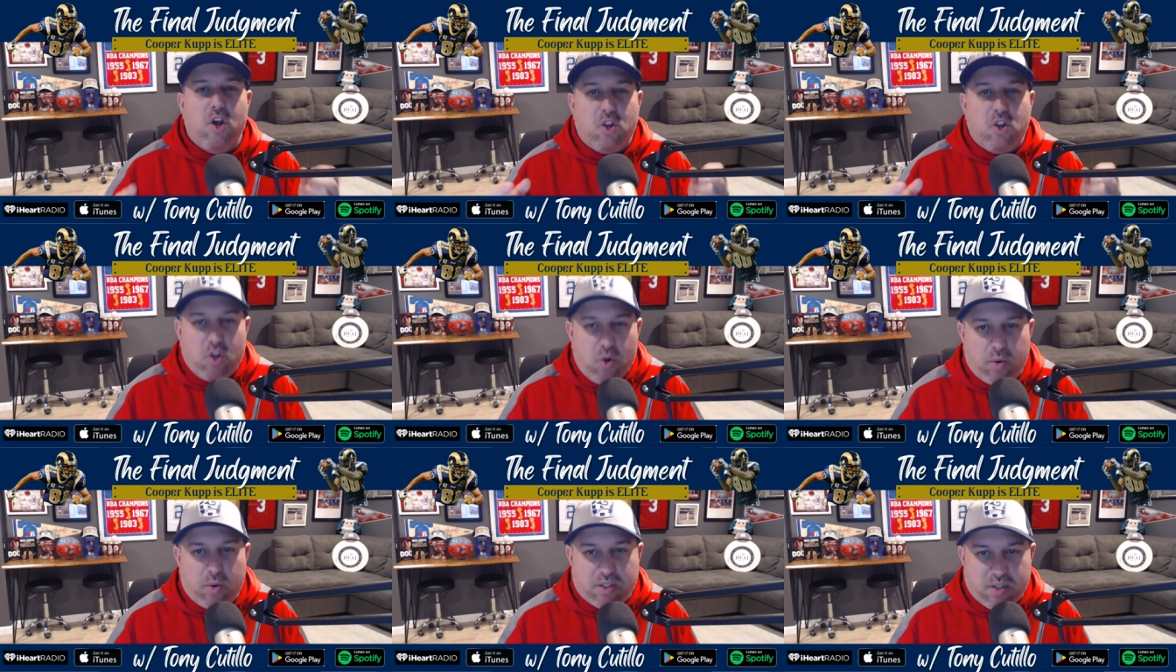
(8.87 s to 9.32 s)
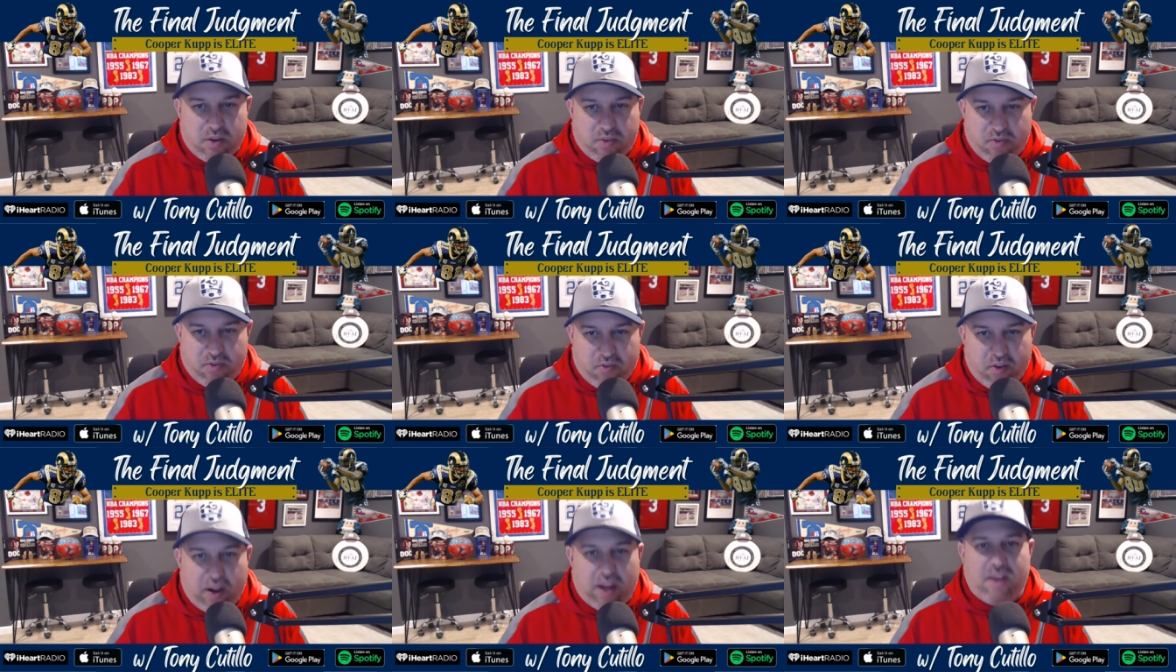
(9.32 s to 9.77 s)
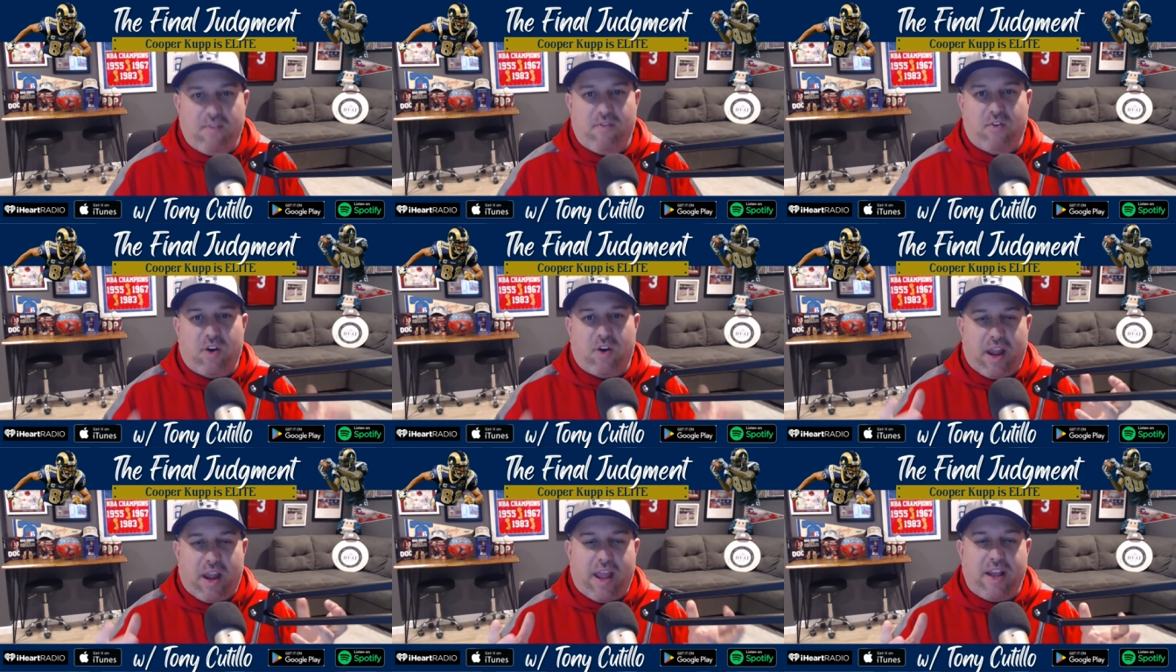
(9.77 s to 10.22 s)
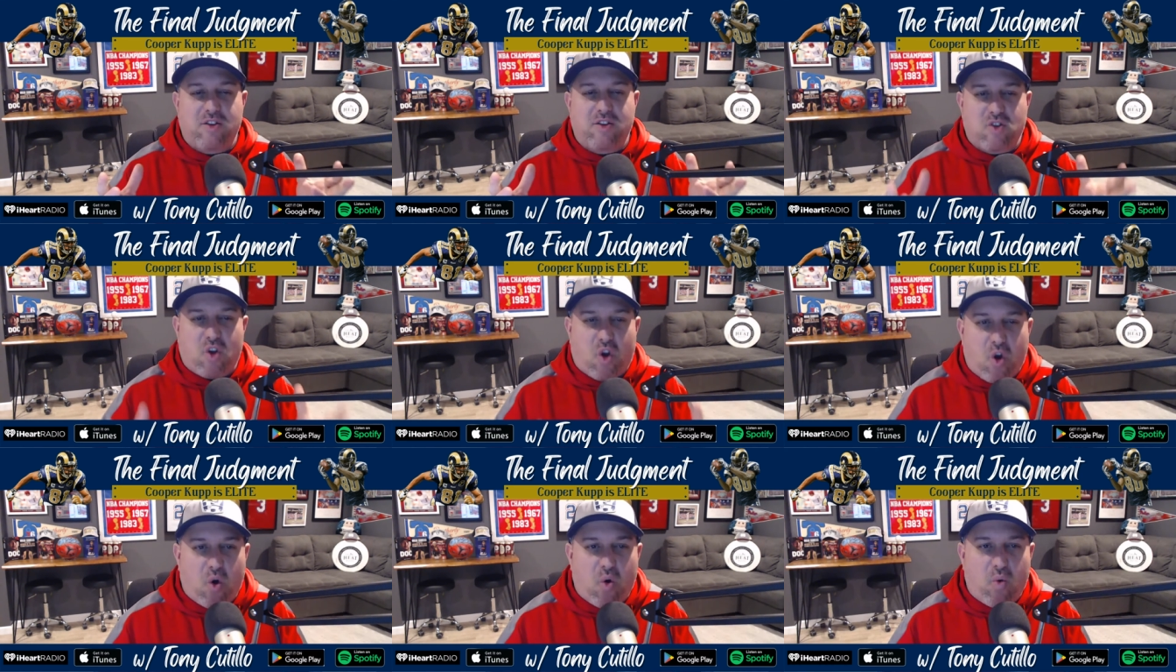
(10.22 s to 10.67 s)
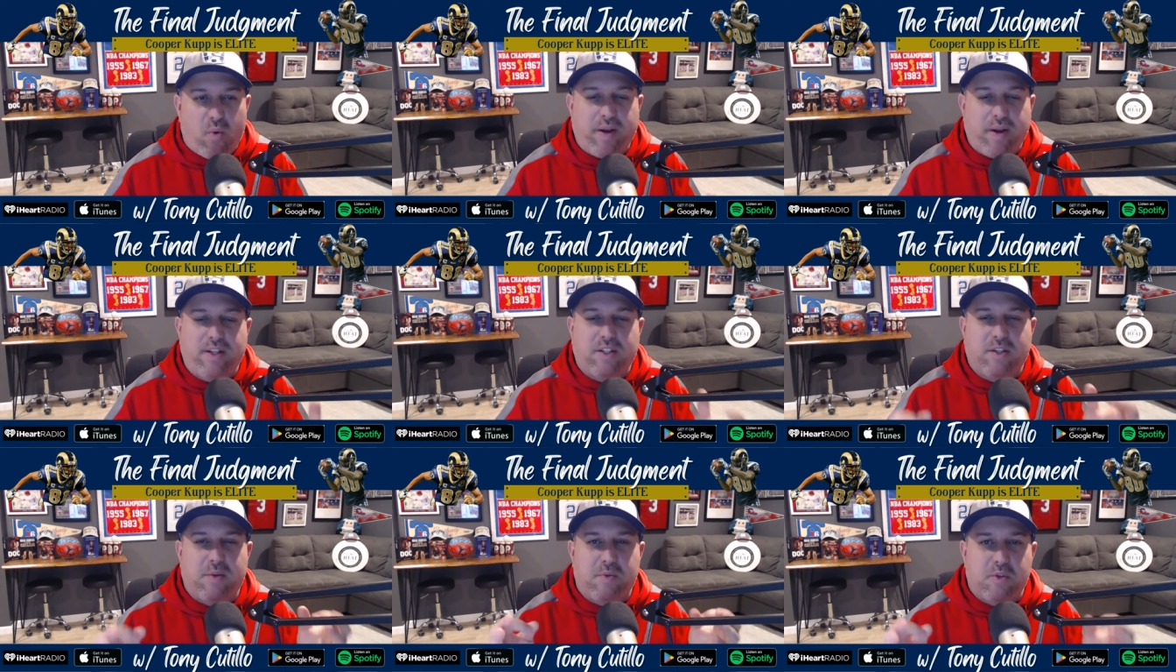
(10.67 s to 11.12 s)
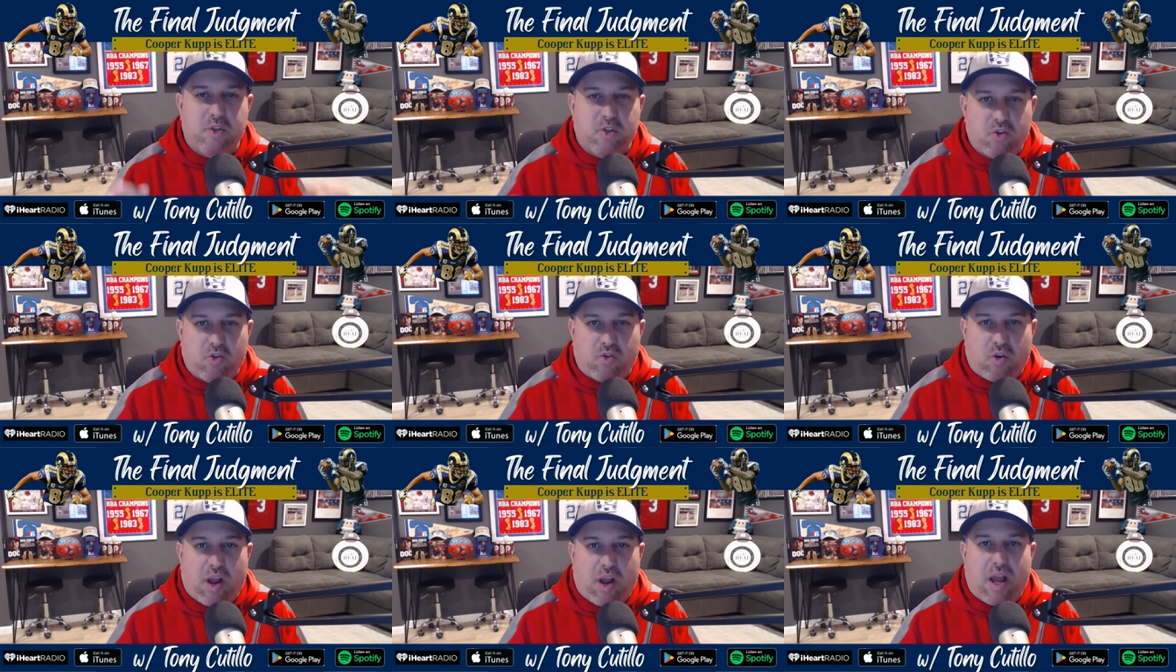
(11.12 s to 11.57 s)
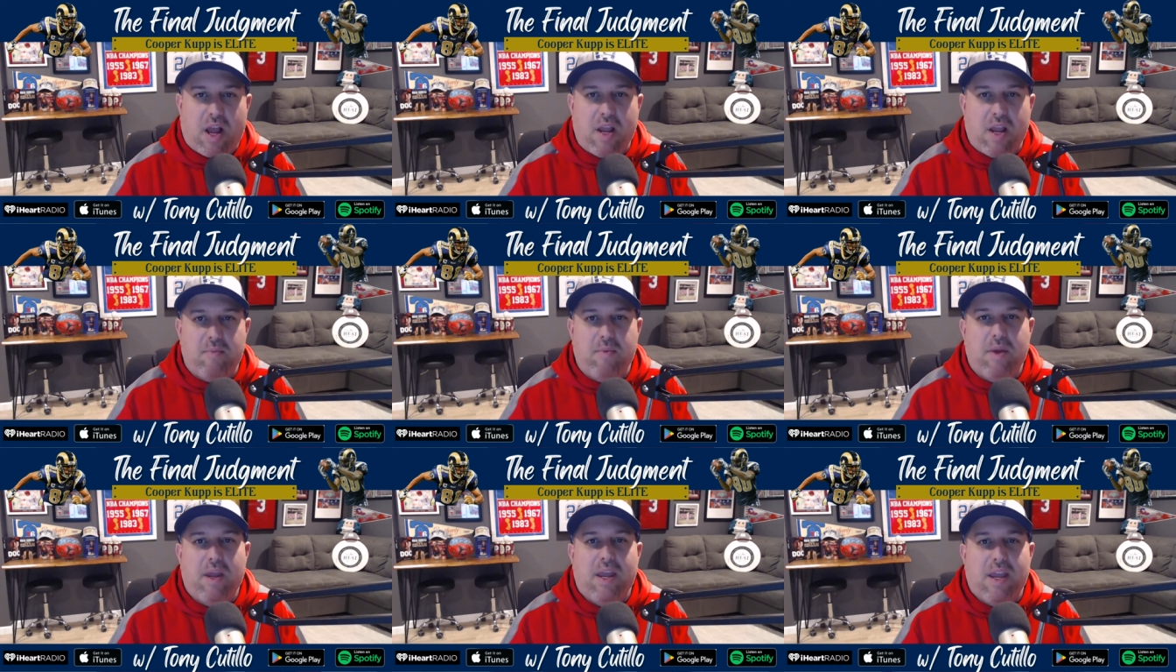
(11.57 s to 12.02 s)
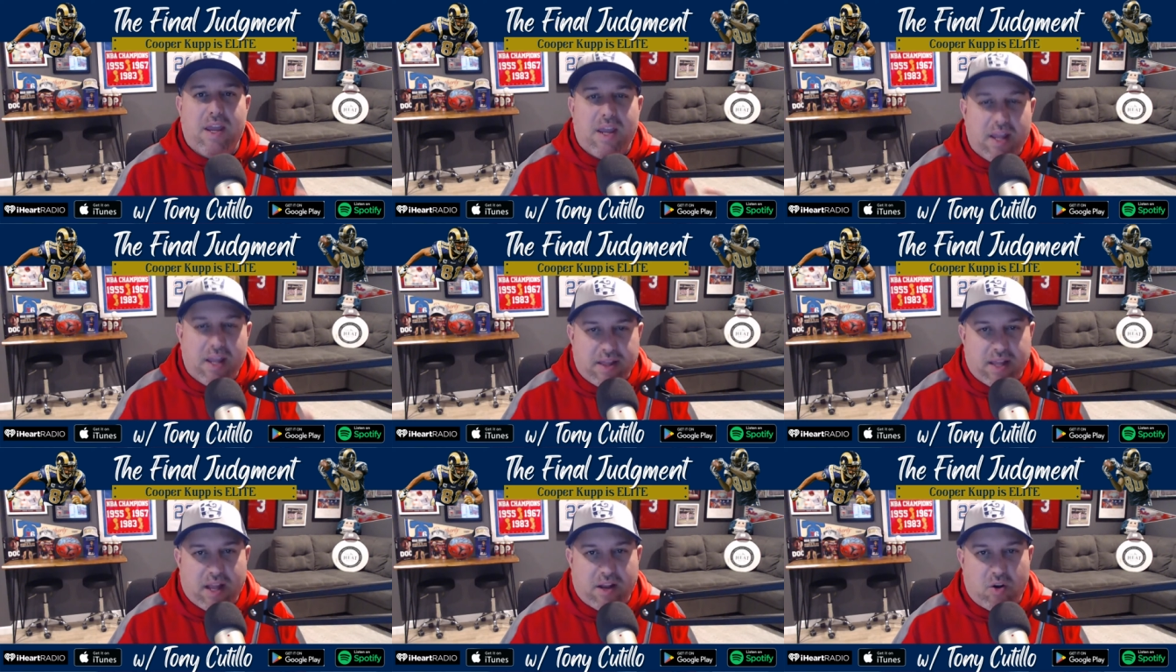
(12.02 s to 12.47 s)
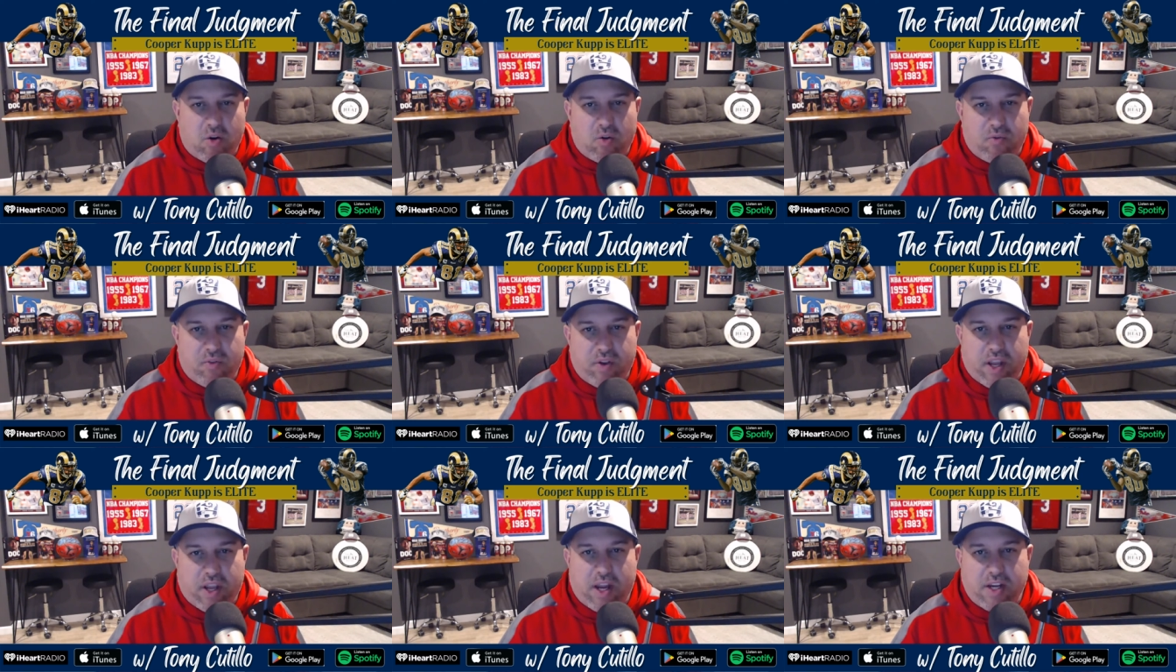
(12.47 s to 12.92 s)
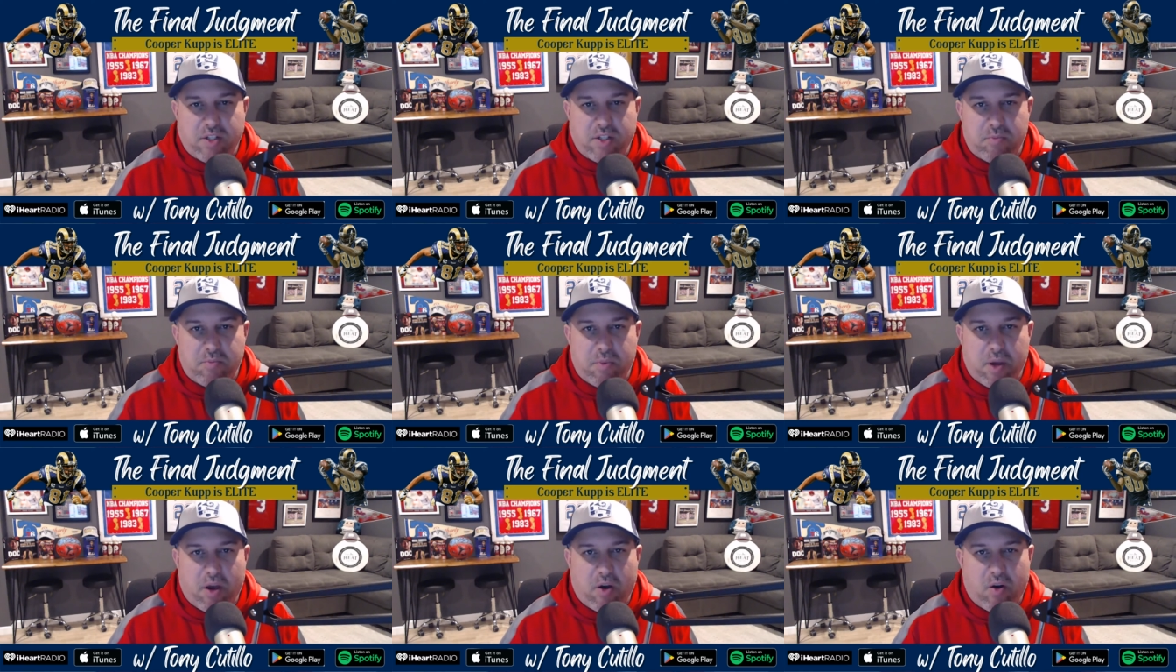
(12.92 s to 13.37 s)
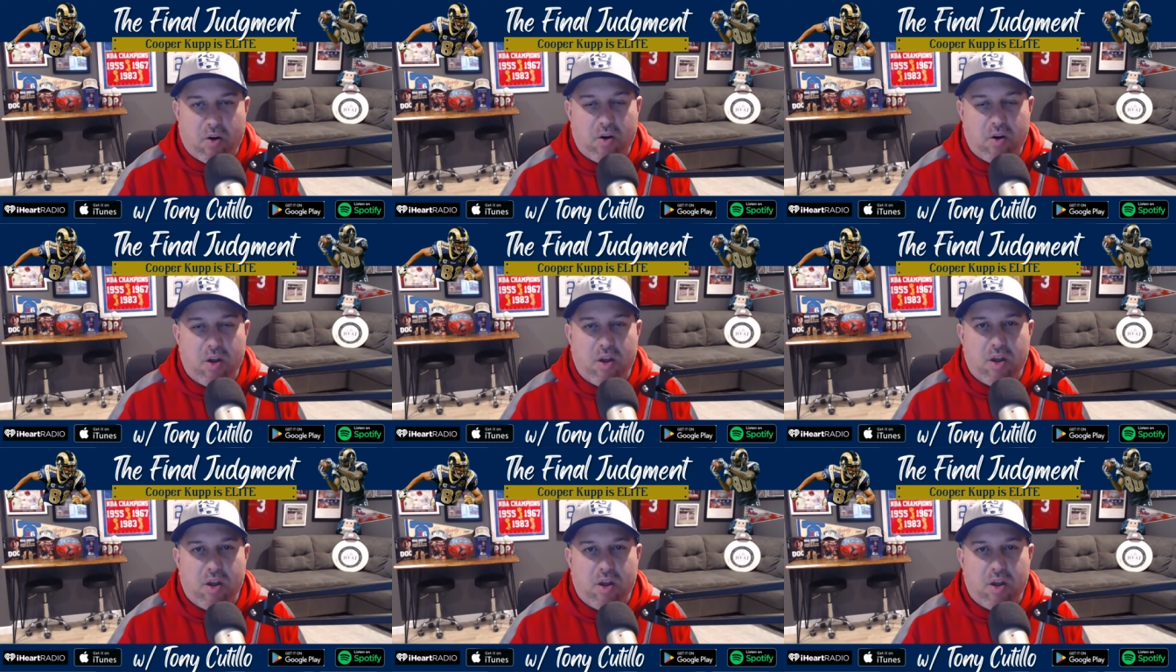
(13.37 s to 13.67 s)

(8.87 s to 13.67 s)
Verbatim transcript: Do us a favor, as always, subscribe, hit that notification bell